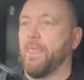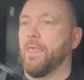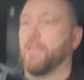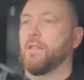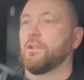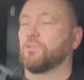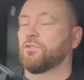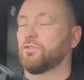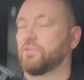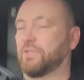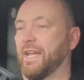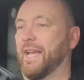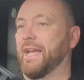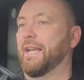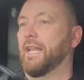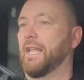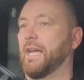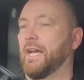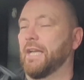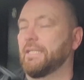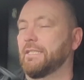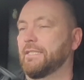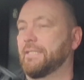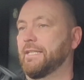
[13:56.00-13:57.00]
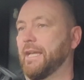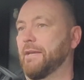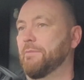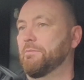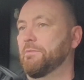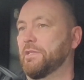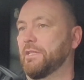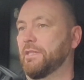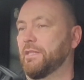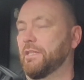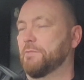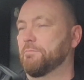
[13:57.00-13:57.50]
just a headlight
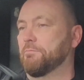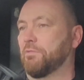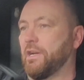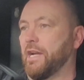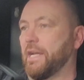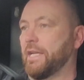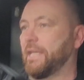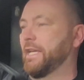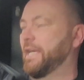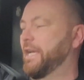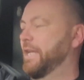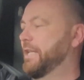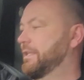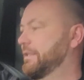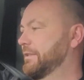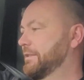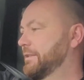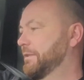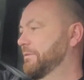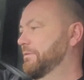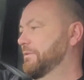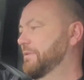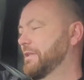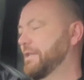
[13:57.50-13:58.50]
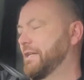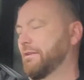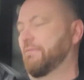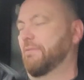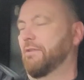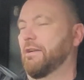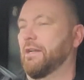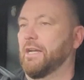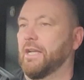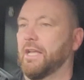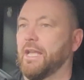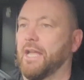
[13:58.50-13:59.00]
taped in this bracket. It was like,
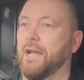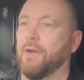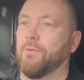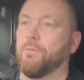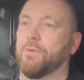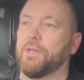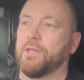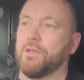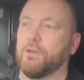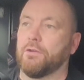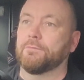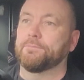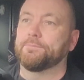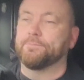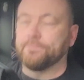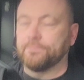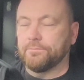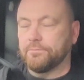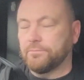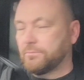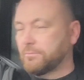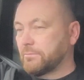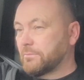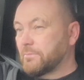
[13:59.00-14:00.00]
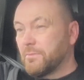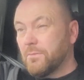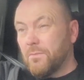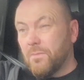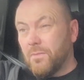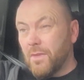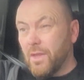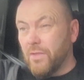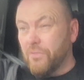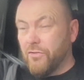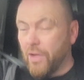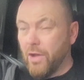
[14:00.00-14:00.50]
right, out we come.
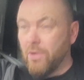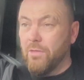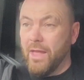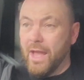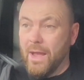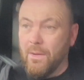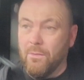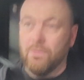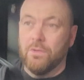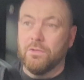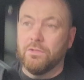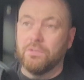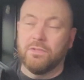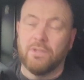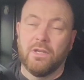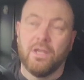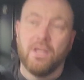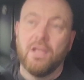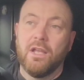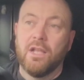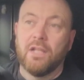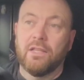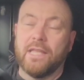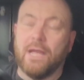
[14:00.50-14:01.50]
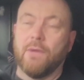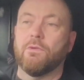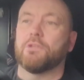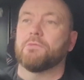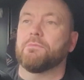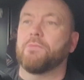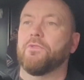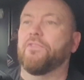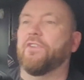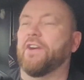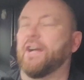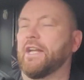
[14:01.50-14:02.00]
So that wasn't
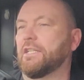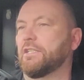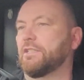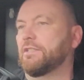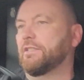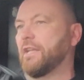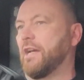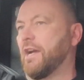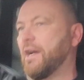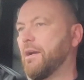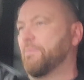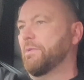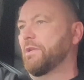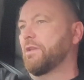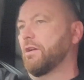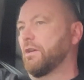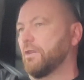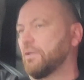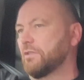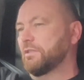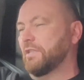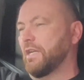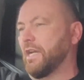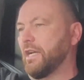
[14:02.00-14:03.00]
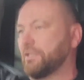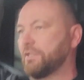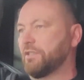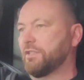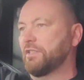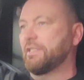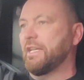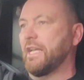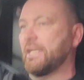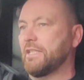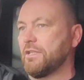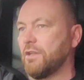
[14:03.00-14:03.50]
my finest start, because I
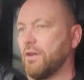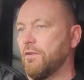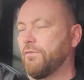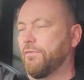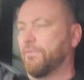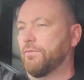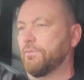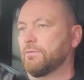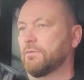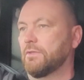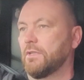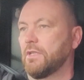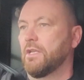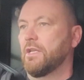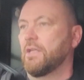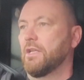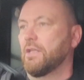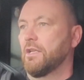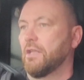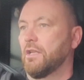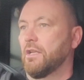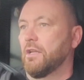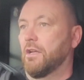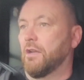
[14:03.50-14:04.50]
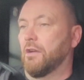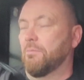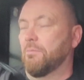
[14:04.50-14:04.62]
set off on